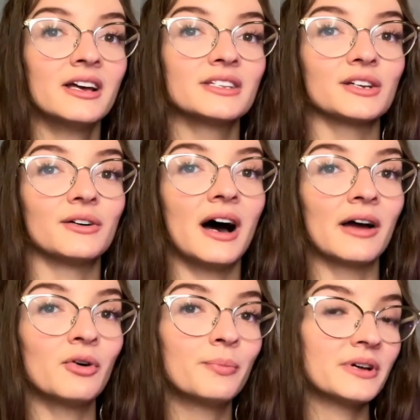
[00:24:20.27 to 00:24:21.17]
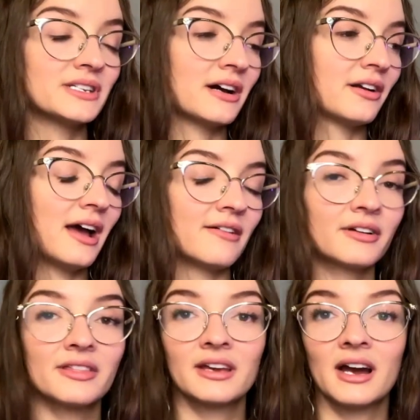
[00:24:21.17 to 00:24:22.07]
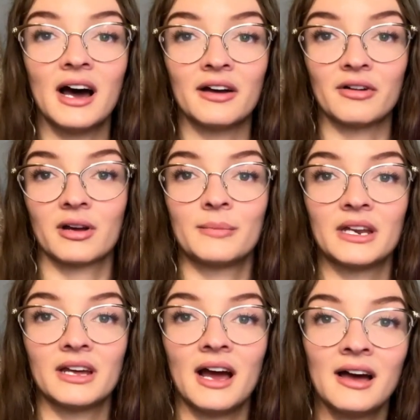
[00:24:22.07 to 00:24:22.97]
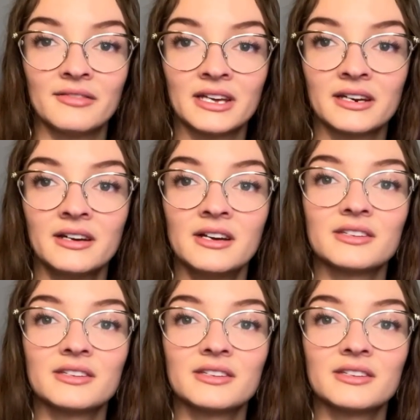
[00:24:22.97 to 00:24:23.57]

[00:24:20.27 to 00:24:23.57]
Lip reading: So I will put down everything I recommend having,